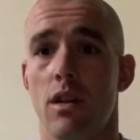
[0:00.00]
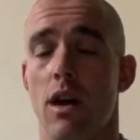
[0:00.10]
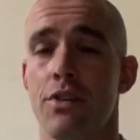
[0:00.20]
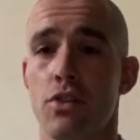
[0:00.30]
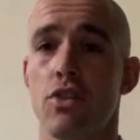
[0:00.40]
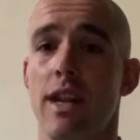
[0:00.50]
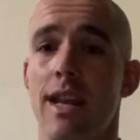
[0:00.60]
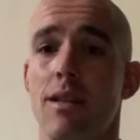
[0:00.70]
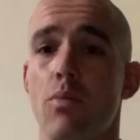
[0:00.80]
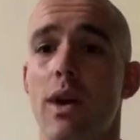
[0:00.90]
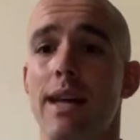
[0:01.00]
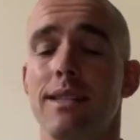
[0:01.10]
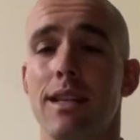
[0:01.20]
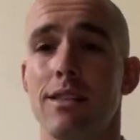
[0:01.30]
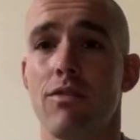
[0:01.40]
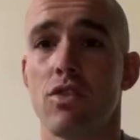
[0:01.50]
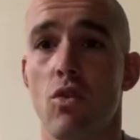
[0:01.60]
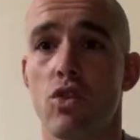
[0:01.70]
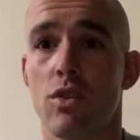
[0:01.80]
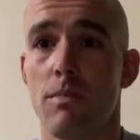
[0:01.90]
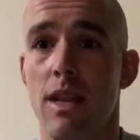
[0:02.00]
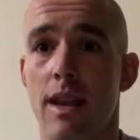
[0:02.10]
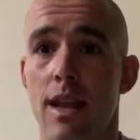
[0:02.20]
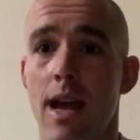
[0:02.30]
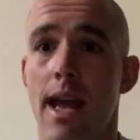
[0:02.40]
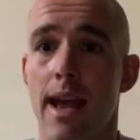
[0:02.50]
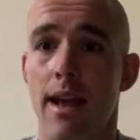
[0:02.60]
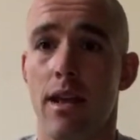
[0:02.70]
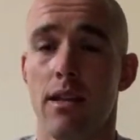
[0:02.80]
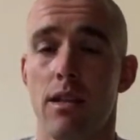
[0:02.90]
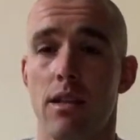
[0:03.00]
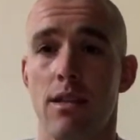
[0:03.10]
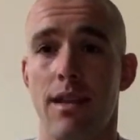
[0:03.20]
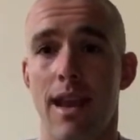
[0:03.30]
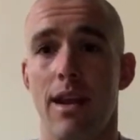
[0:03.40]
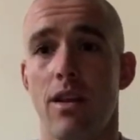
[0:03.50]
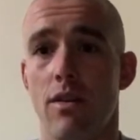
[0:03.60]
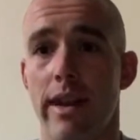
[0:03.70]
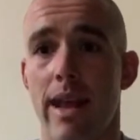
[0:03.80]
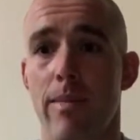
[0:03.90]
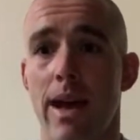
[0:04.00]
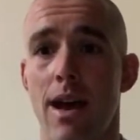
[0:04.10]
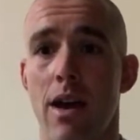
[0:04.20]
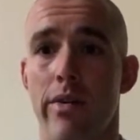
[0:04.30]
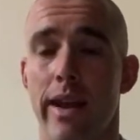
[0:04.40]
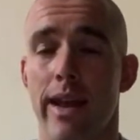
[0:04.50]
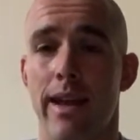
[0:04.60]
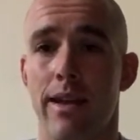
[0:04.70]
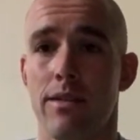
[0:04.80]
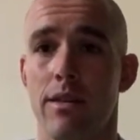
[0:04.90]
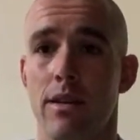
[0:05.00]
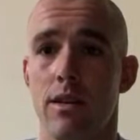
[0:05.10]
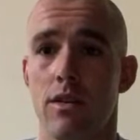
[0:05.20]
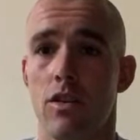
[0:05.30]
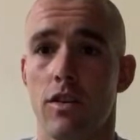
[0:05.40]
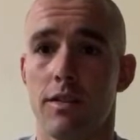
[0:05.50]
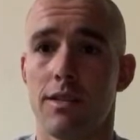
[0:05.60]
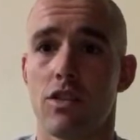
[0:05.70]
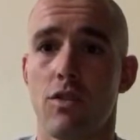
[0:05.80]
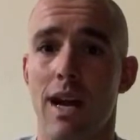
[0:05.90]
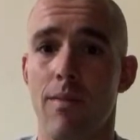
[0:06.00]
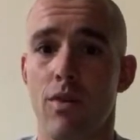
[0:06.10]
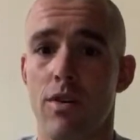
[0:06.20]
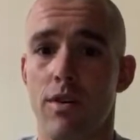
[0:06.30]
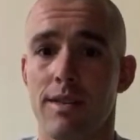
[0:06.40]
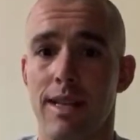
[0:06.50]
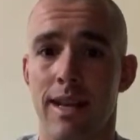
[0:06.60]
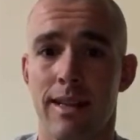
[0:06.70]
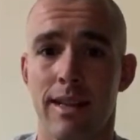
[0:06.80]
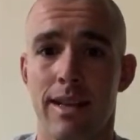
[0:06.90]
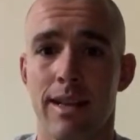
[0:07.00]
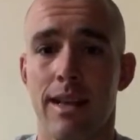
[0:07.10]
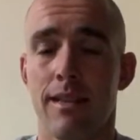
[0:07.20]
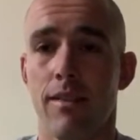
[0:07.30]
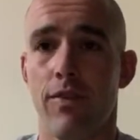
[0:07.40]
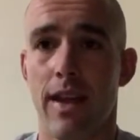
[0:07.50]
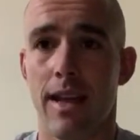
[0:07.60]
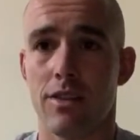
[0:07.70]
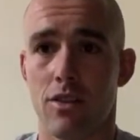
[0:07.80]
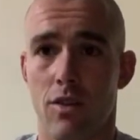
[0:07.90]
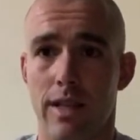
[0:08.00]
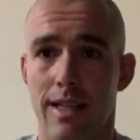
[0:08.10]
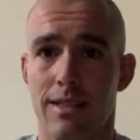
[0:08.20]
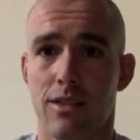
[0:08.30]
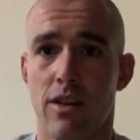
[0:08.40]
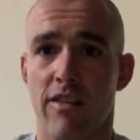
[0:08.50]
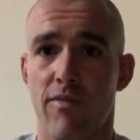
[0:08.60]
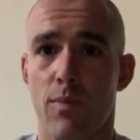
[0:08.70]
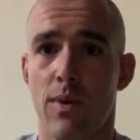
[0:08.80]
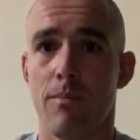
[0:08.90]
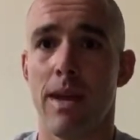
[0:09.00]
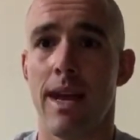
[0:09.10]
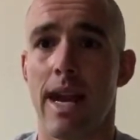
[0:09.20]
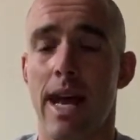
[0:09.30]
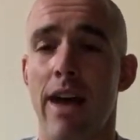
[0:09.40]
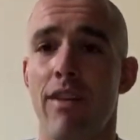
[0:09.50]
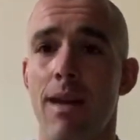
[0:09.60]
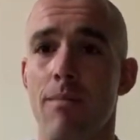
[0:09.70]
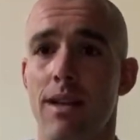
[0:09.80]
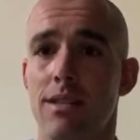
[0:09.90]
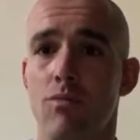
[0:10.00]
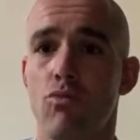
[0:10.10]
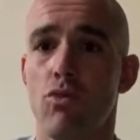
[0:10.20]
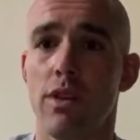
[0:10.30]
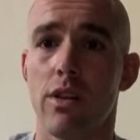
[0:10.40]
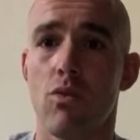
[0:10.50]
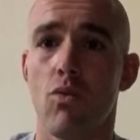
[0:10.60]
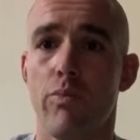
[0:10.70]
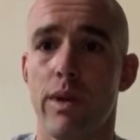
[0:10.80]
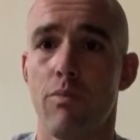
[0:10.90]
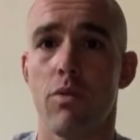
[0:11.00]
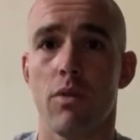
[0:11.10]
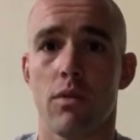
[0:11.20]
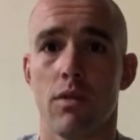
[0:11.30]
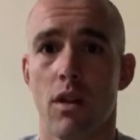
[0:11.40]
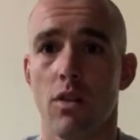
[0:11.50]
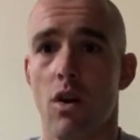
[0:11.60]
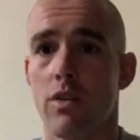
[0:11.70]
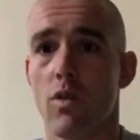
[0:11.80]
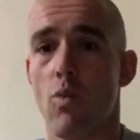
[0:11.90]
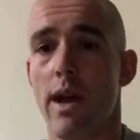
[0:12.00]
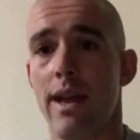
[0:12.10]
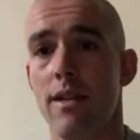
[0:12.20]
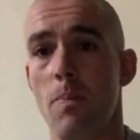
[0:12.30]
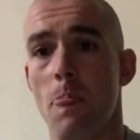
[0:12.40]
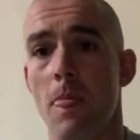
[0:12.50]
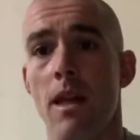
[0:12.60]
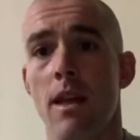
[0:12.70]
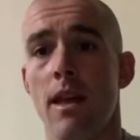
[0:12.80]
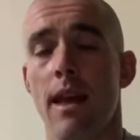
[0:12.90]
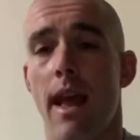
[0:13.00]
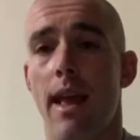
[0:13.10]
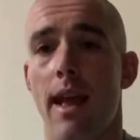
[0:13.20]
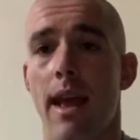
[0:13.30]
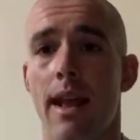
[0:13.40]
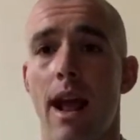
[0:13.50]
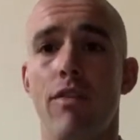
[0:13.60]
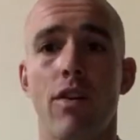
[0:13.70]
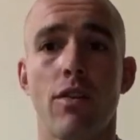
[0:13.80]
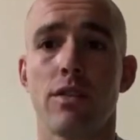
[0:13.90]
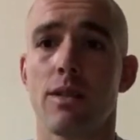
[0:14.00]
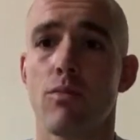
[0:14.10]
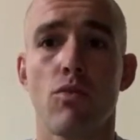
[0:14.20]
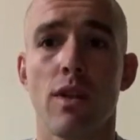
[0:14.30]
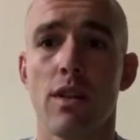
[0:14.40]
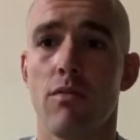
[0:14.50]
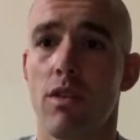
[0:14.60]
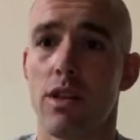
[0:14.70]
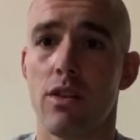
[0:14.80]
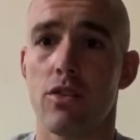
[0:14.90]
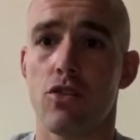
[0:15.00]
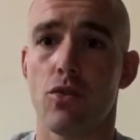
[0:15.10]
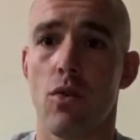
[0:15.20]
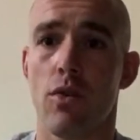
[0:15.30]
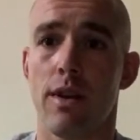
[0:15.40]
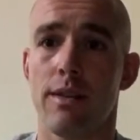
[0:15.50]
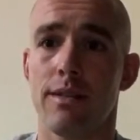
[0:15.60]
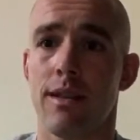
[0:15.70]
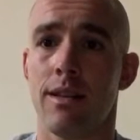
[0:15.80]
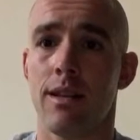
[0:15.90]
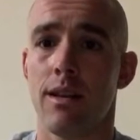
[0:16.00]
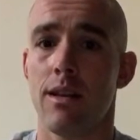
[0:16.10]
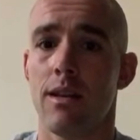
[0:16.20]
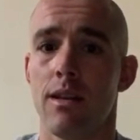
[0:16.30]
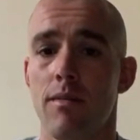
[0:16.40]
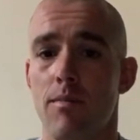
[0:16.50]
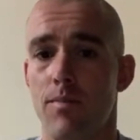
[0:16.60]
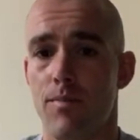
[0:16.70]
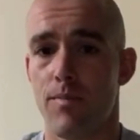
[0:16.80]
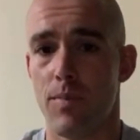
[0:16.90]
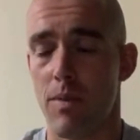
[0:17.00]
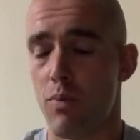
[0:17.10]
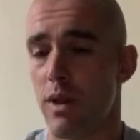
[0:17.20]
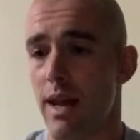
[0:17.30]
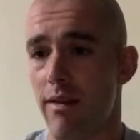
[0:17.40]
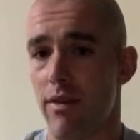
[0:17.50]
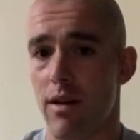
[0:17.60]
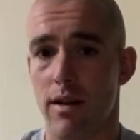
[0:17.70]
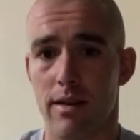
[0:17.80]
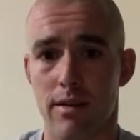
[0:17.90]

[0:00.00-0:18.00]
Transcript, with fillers: understand the process of social media and getting your name out and you know the subscribers and the fans and all that stuff but man have i met some really cool people along the way and i've heard some really really good stories and people have a uh,